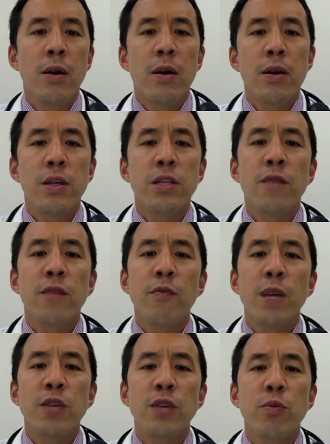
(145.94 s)
This
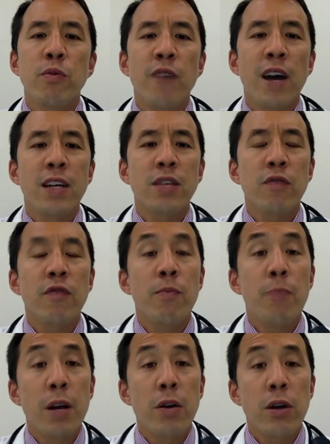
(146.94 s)
information will provide us with a
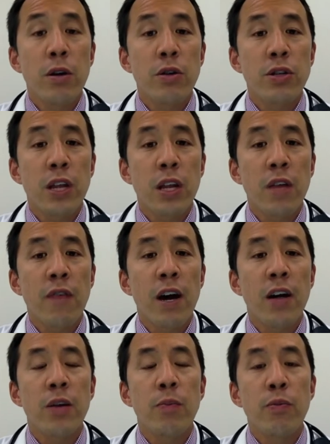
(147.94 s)
better understanding of how
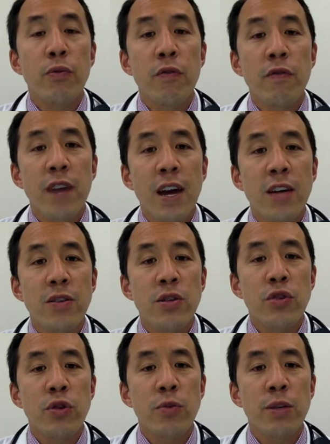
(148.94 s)
to improve dialysis
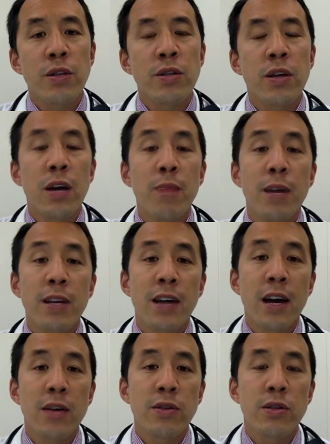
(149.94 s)
treatments and make
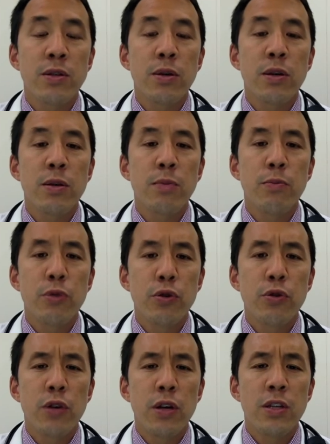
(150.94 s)
dialysis
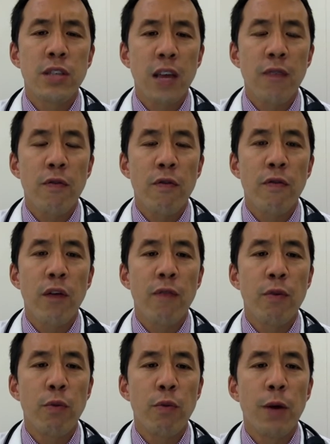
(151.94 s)
safer for
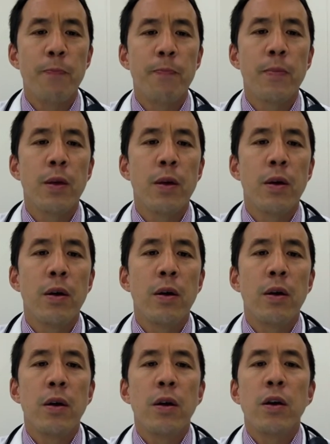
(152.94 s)
everyone.
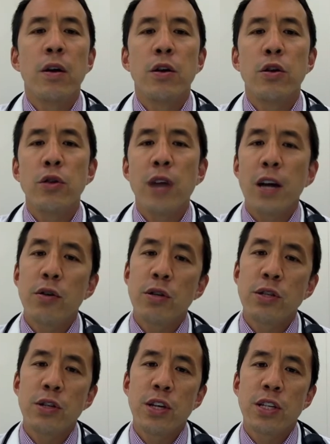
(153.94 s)
Your doctor has
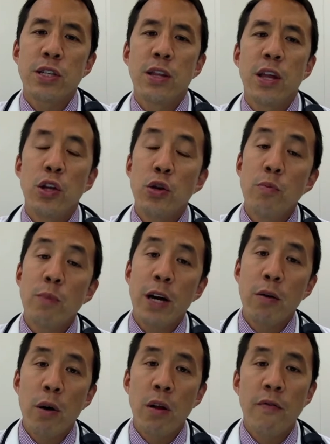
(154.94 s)
suggested that you might
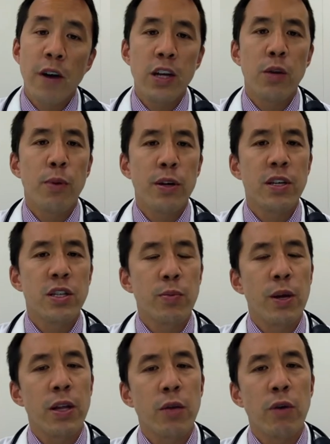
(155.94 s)
qualify to
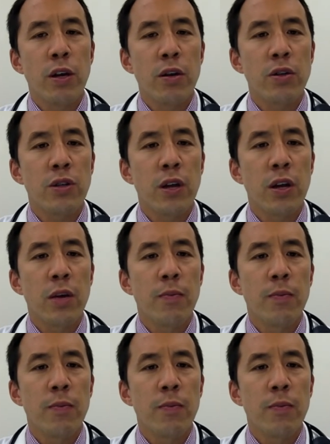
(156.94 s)
participate in the RADAR study.